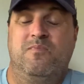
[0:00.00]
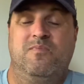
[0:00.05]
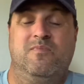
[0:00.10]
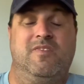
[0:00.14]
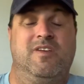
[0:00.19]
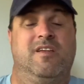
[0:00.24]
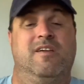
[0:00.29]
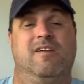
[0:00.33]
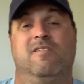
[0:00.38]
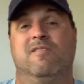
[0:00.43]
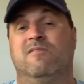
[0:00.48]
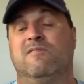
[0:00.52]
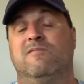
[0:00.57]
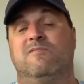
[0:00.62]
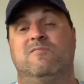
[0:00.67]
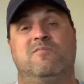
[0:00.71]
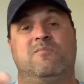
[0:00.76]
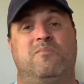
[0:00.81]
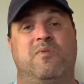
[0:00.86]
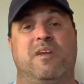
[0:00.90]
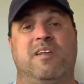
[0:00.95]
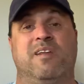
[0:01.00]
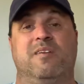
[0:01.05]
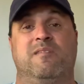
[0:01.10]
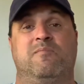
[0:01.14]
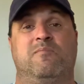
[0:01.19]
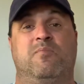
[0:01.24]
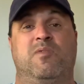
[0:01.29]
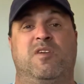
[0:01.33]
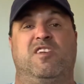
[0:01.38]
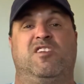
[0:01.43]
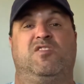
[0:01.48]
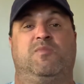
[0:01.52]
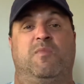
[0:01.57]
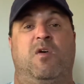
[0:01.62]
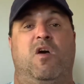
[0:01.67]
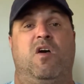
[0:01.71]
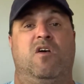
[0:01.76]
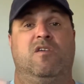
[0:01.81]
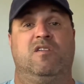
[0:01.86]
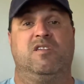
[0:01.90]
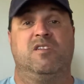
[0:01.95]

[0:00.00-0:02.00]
you know, pretty small.